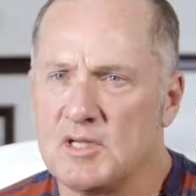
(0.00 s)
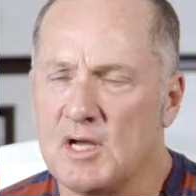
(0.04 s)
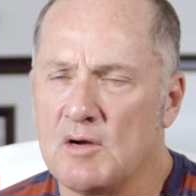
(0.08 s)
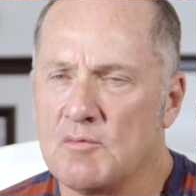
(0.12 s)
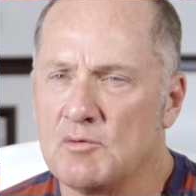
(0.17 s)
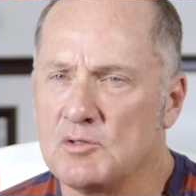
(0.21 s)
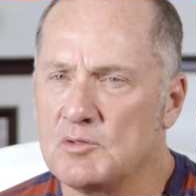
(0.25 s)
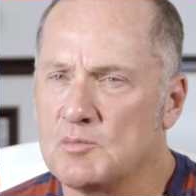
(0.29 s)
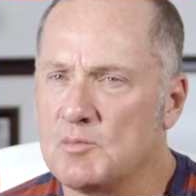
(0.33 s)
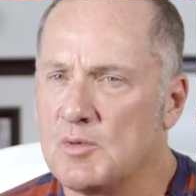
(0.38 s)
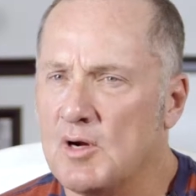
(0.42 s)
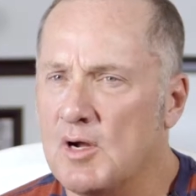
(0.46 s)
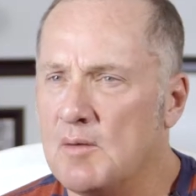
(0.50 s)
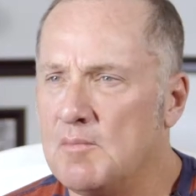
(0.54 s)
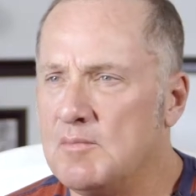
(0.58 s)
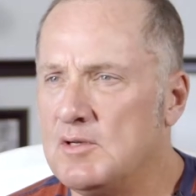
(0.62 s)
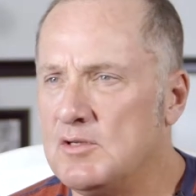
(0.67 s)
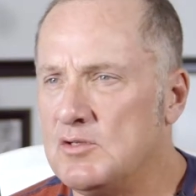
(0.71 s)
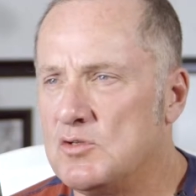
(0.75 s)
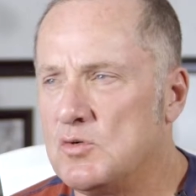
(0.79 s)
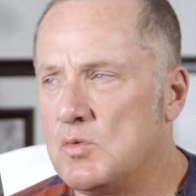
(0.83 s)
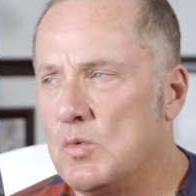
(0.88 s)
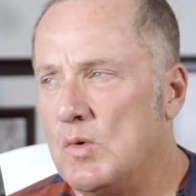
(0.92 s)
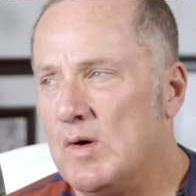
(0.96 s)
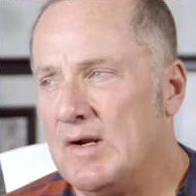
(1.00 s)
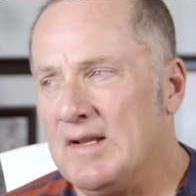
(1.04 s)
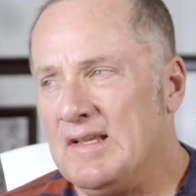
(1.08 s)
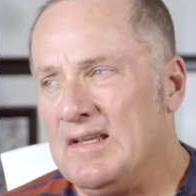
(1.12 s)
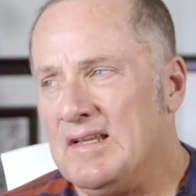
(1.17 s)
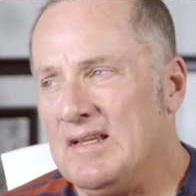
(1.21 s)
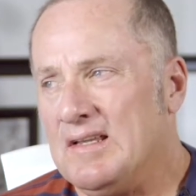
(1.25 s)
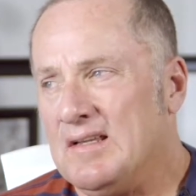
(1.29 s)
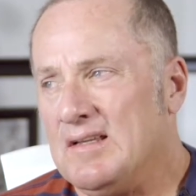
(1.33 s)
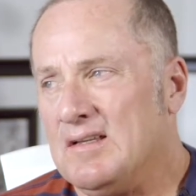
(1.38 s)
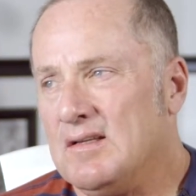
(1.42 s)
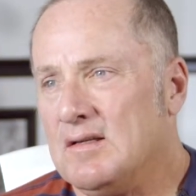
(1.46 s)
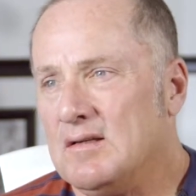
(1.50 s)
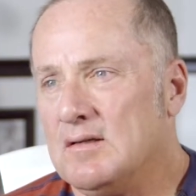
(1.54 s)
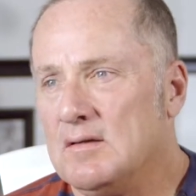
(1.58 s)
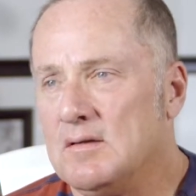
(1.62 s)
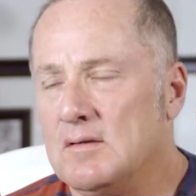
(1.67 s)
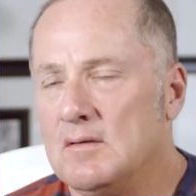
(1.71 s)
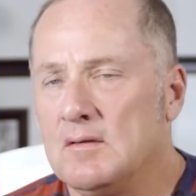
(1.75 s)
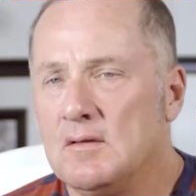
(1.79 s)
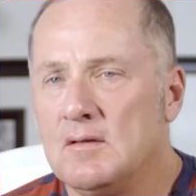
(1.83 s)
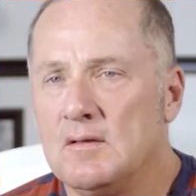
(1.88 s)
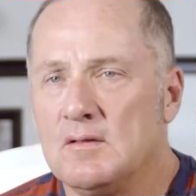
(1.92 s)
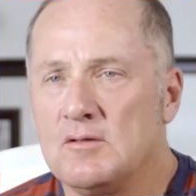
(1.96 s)
I was probably
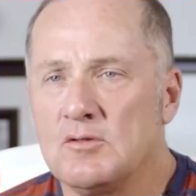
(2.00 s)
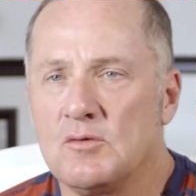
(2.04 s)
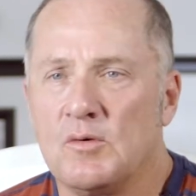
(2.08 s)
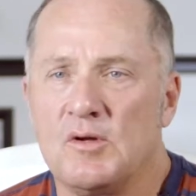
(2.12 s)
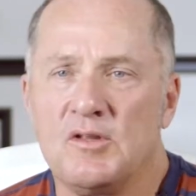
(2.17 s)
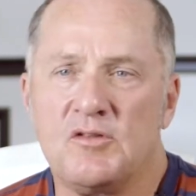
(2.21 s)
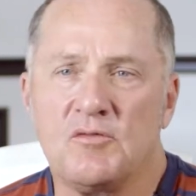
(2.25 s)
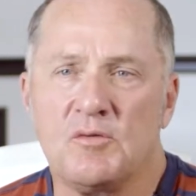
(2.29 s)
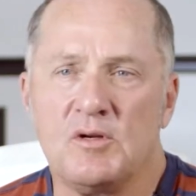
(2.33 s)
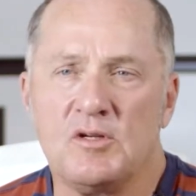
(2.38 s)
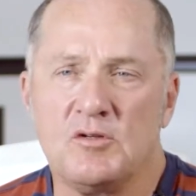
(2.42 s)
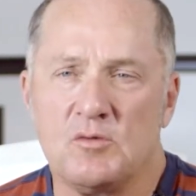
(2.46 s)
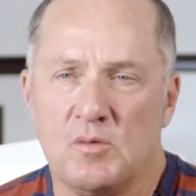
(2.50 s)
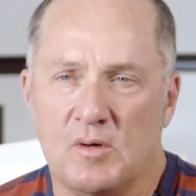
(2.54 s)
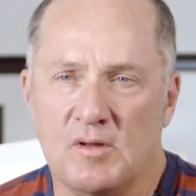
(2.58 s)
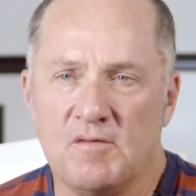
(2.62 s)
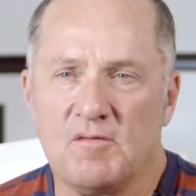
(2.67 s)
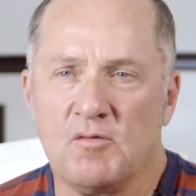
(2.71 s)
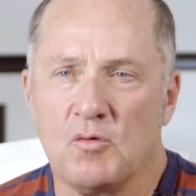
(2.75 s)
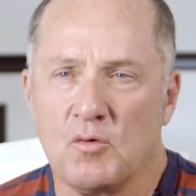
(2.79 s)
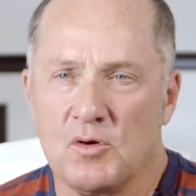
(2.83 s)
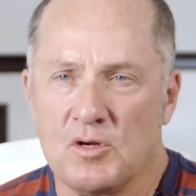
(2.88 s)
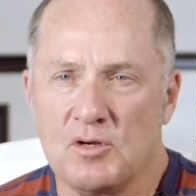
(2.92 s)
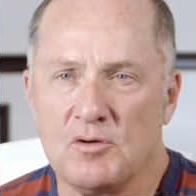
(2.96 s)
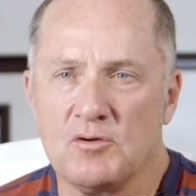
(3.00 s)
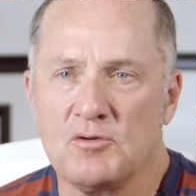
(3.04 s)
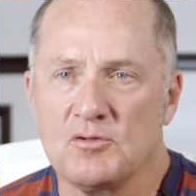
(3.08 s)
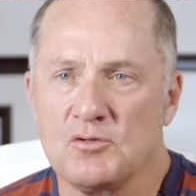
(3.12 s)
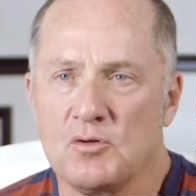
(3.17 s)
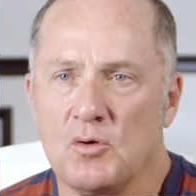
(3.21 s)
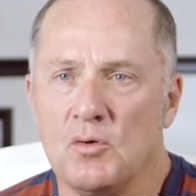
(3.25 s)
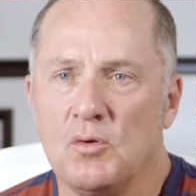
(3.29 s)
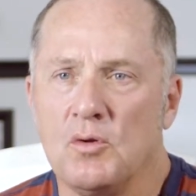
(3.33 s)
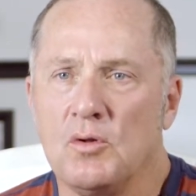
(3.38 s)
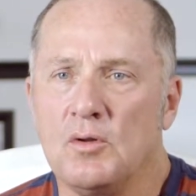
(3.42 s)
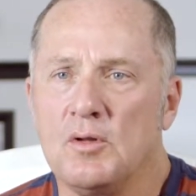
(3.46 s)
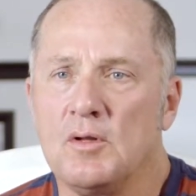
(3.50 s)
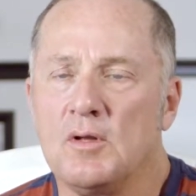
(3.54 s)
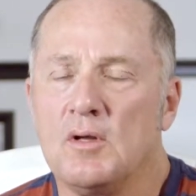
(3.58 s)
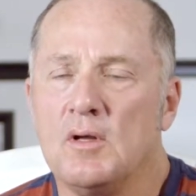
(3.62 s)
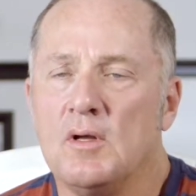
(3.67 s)
23, 24 years old.